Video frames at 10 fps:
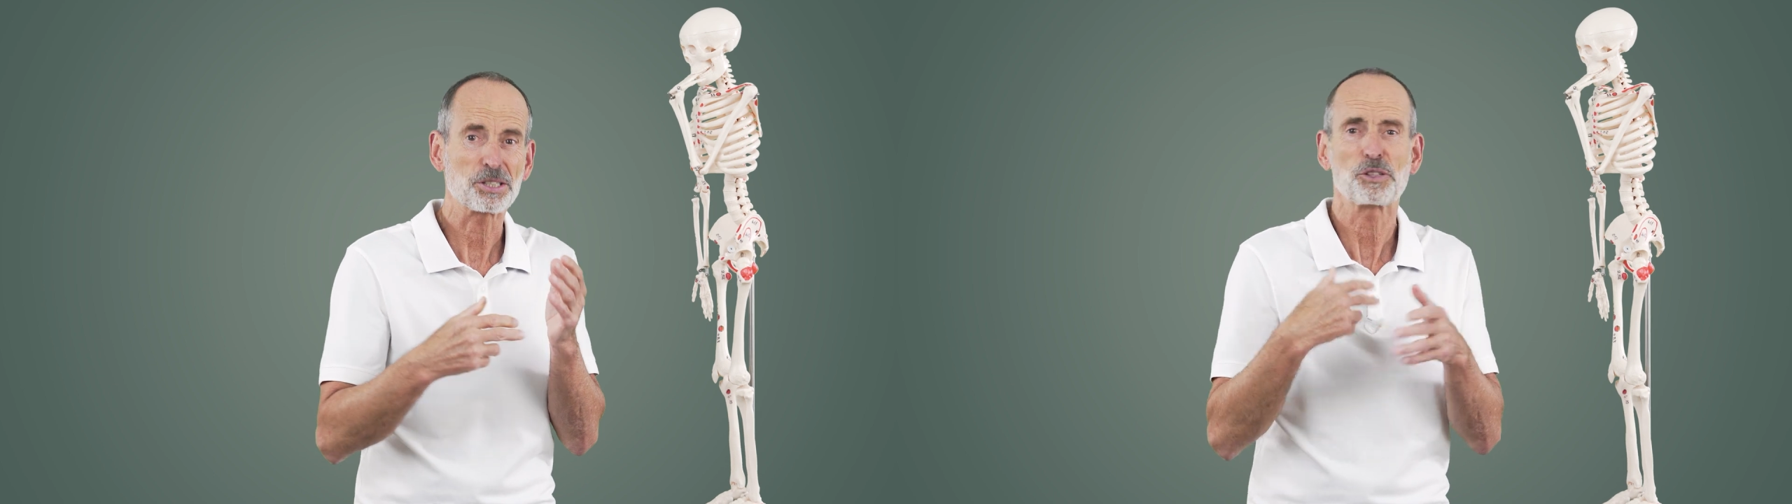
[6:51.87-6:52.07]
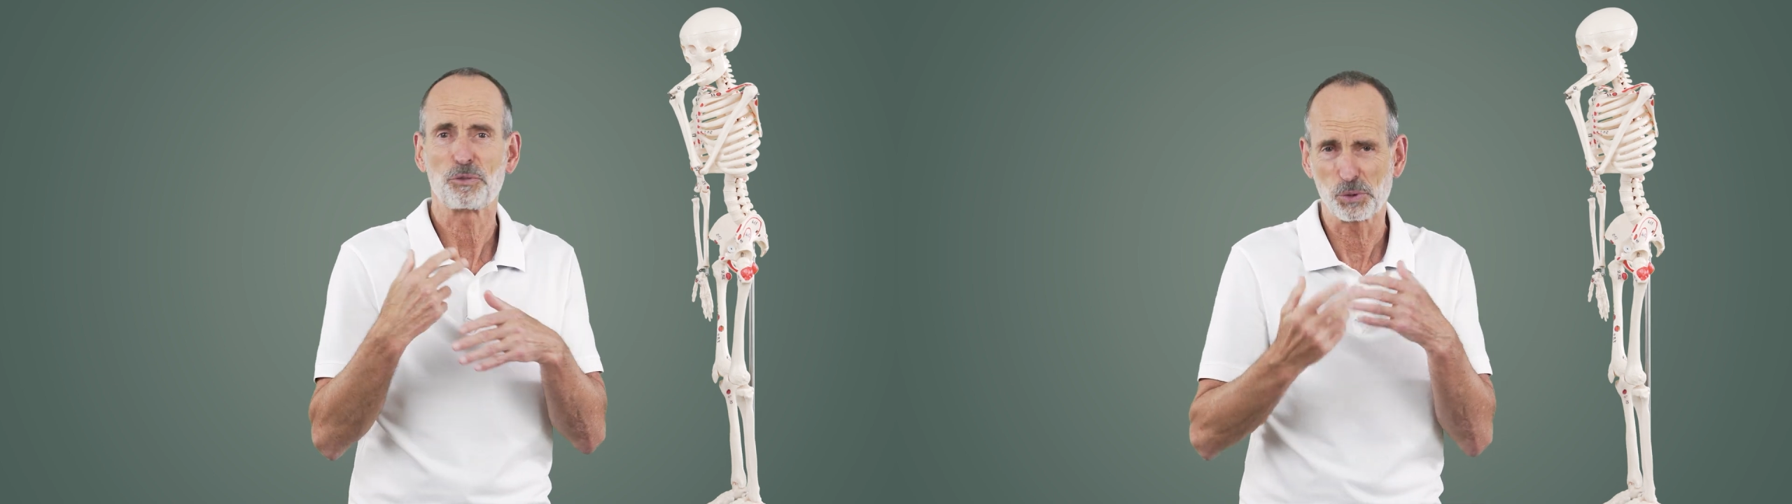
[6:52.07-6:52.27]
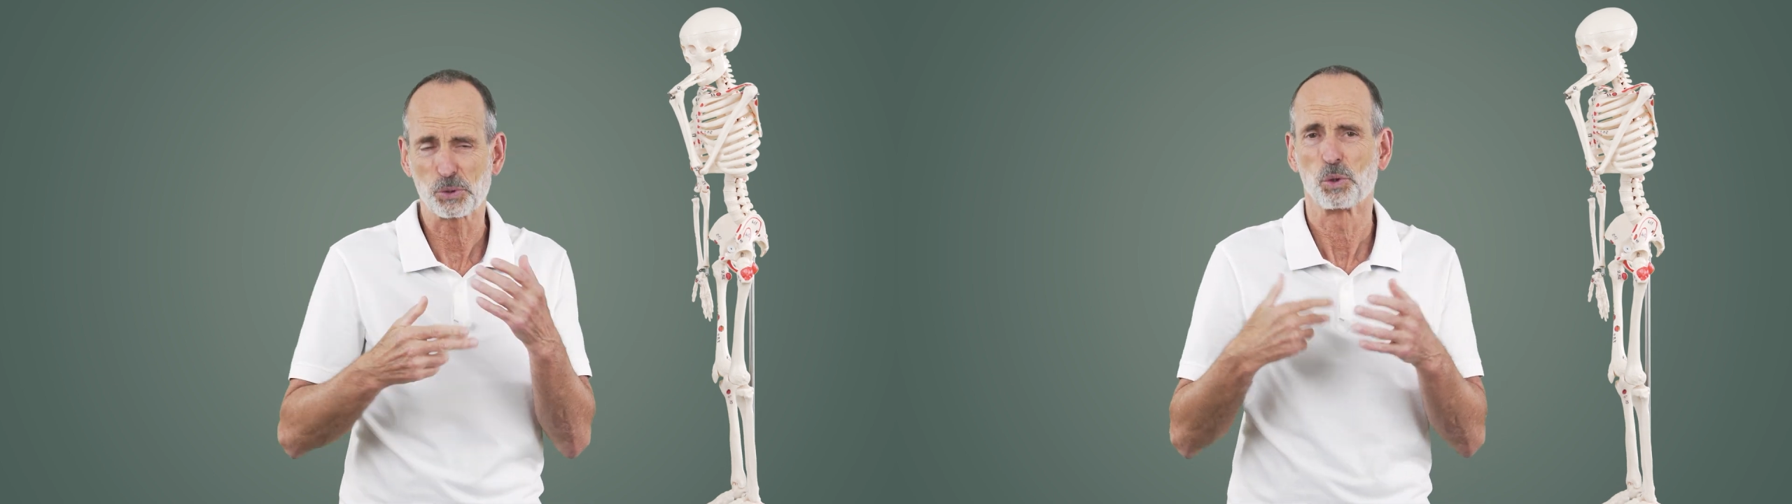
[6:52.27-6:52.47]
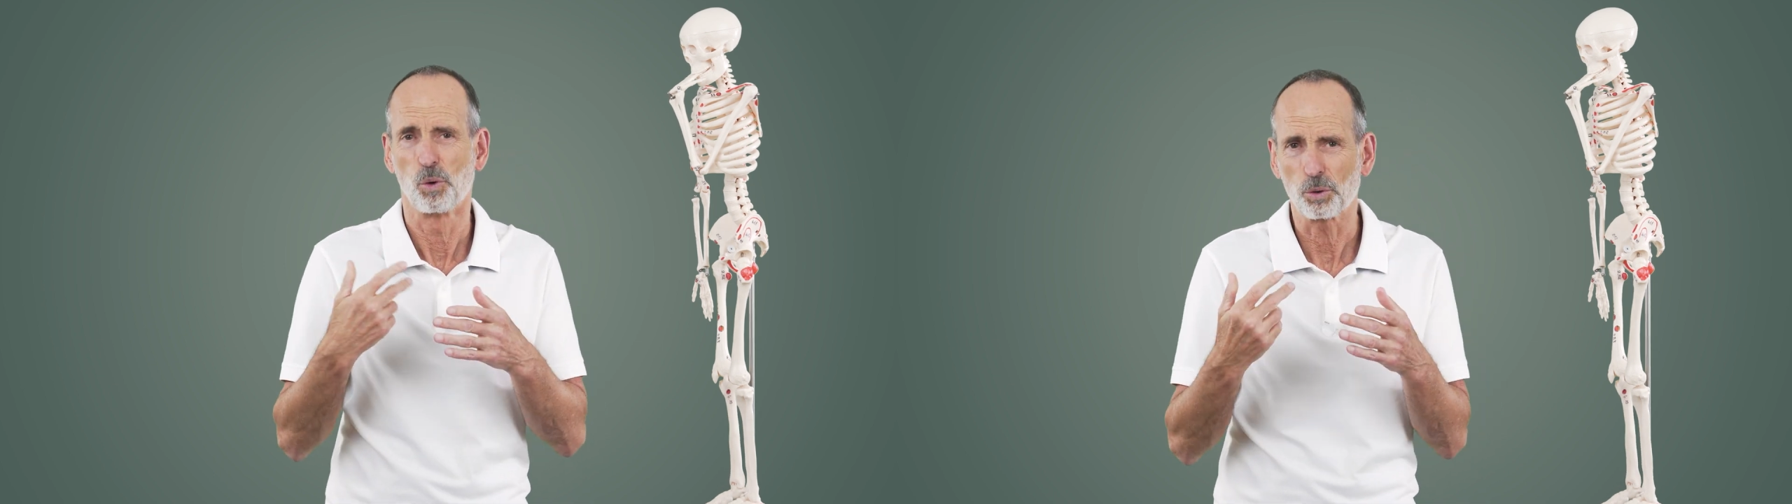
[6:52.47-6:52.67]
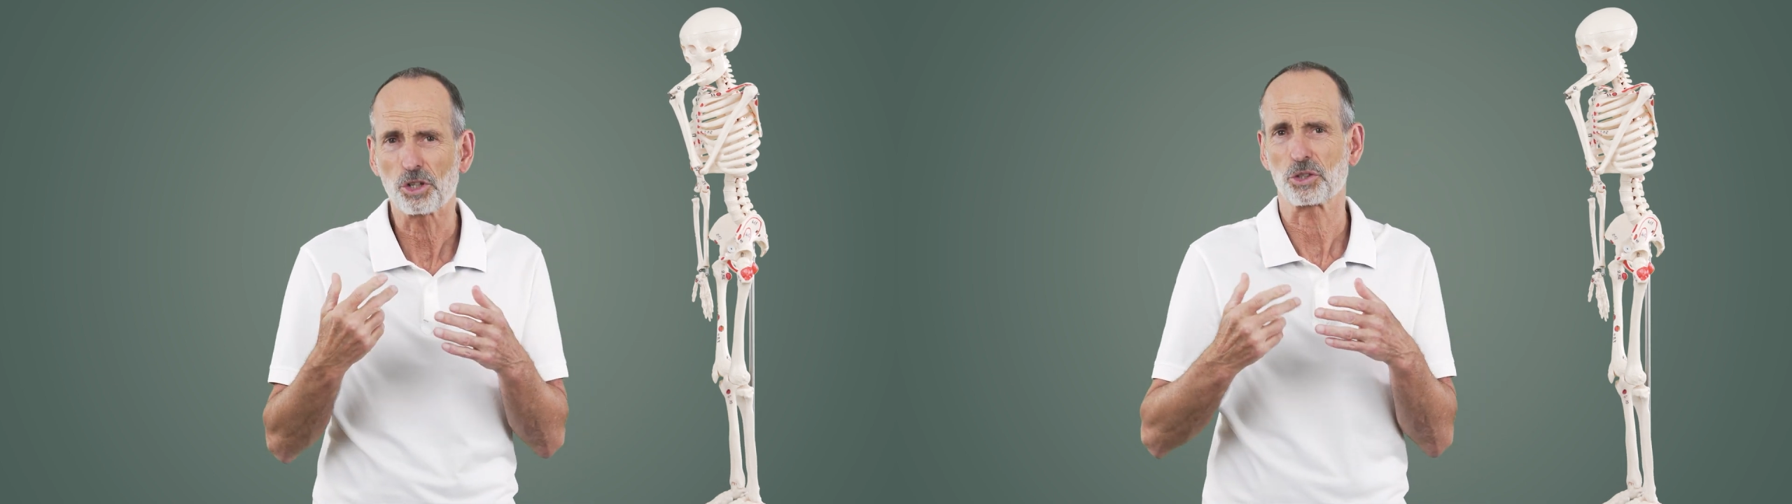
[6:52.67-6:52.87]
That's the
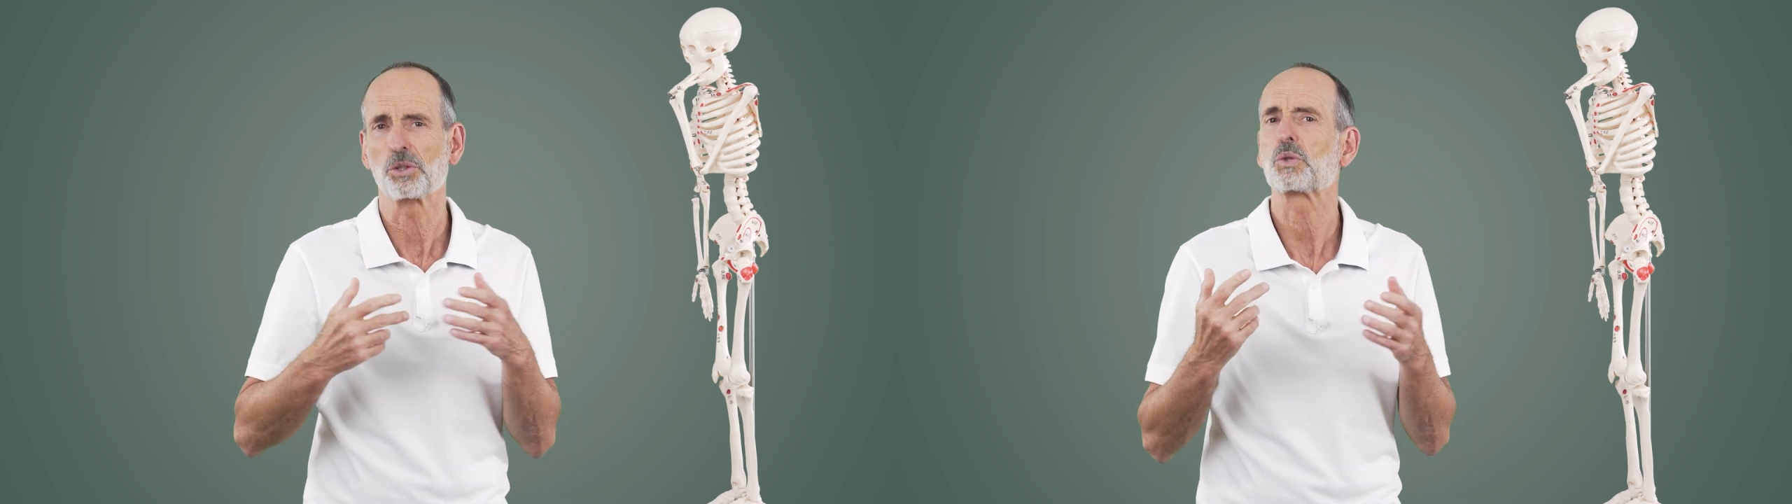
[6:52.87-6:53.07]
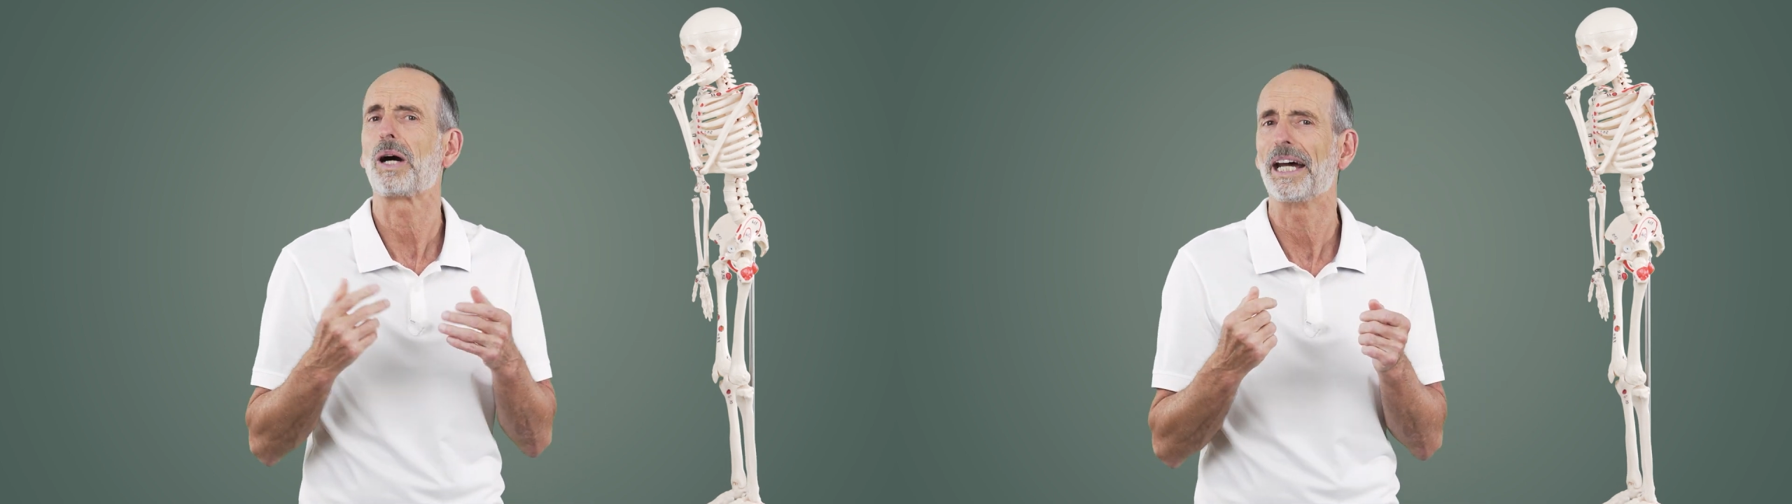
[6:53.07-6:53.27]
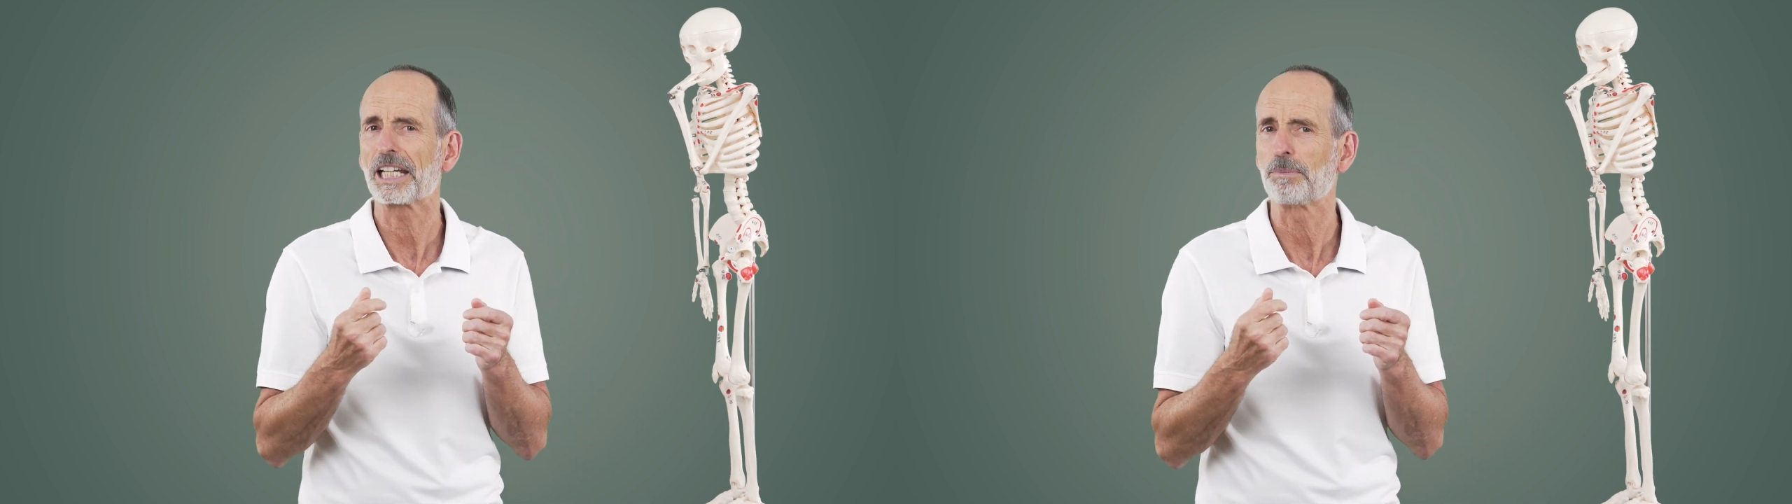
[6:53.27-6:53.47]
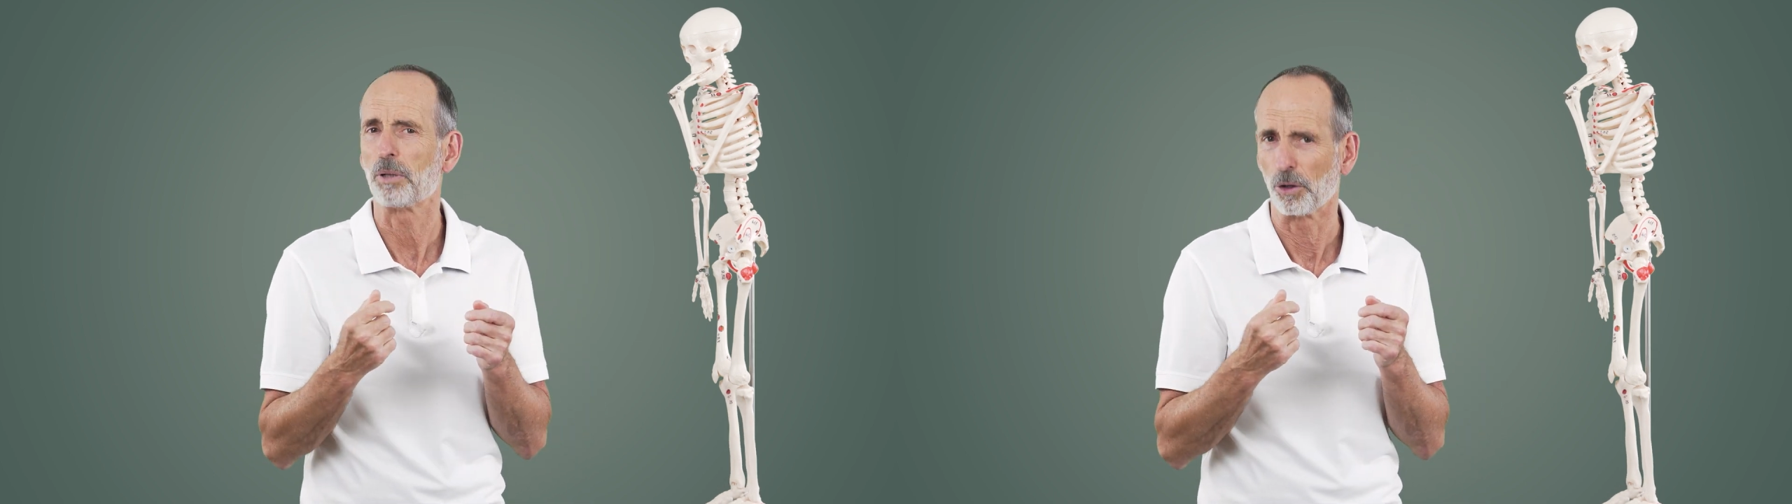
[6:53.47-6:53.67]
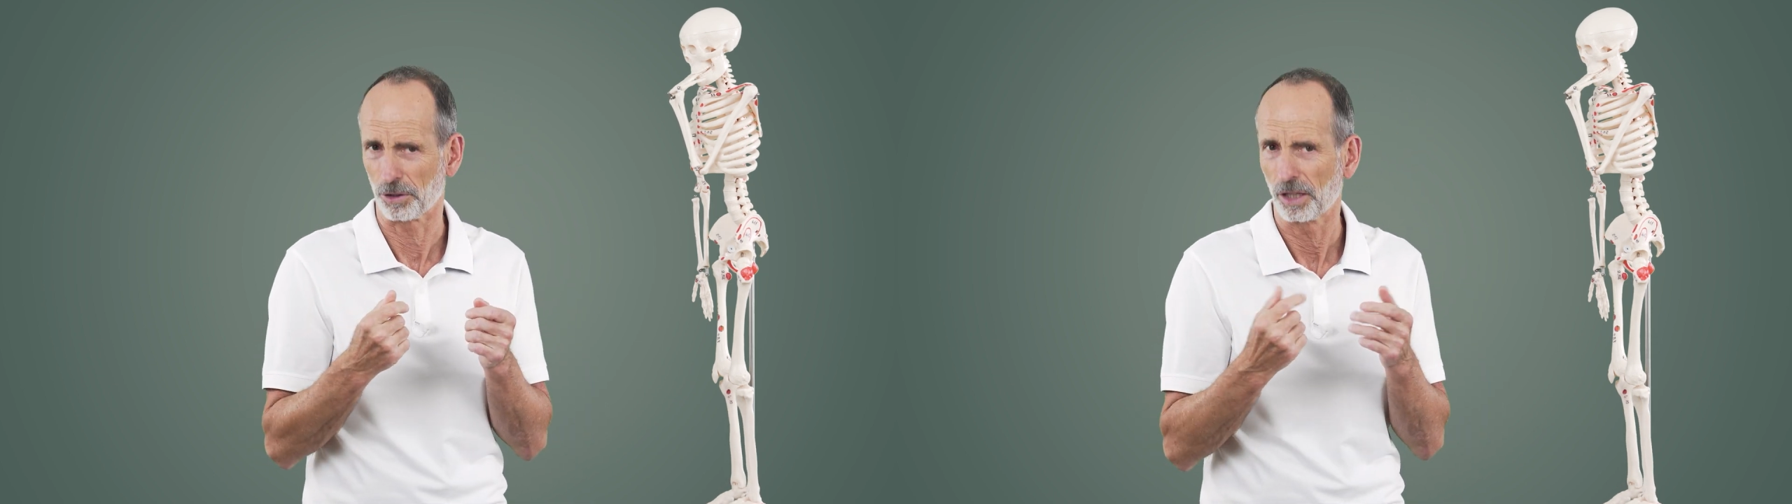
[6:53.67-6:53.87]
physiological
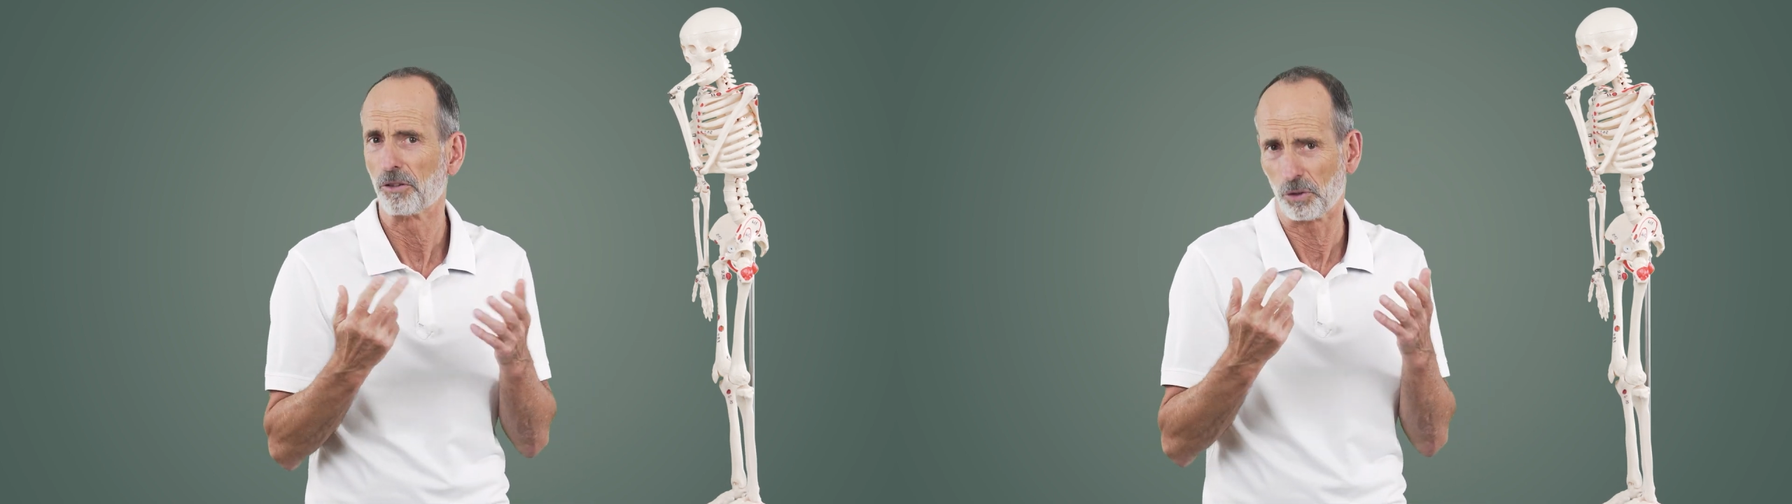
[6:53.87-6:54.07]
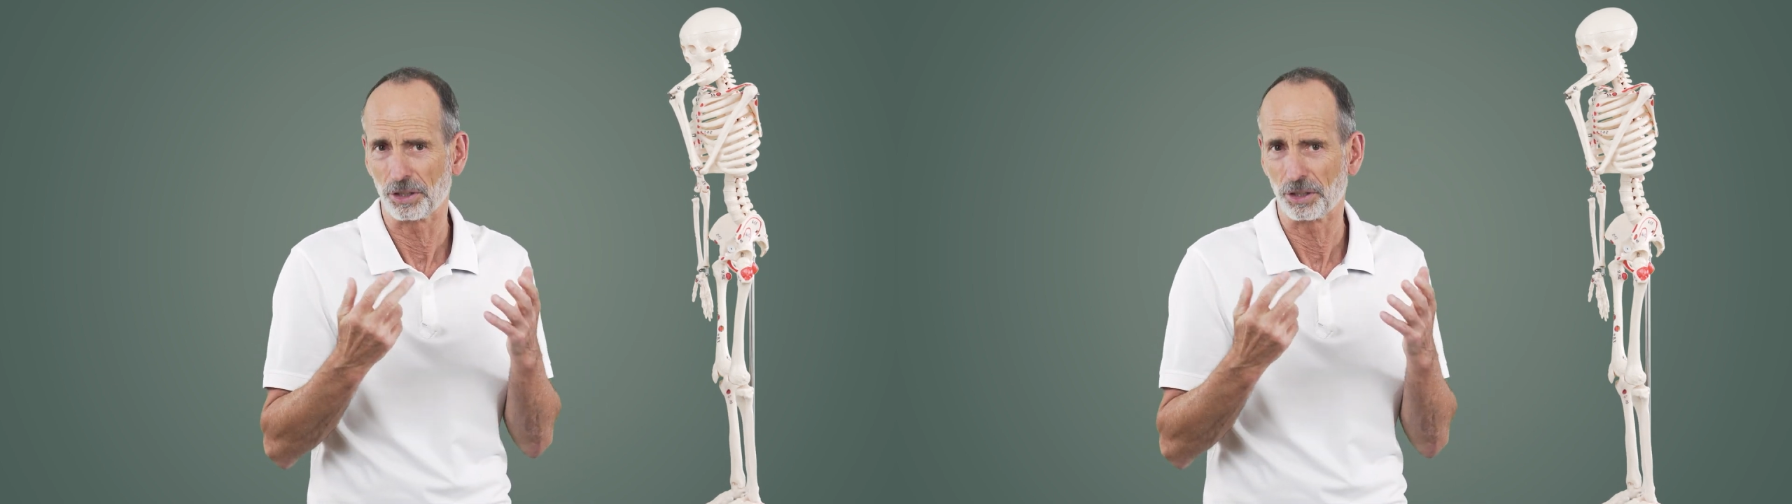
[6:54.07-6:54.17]
result of its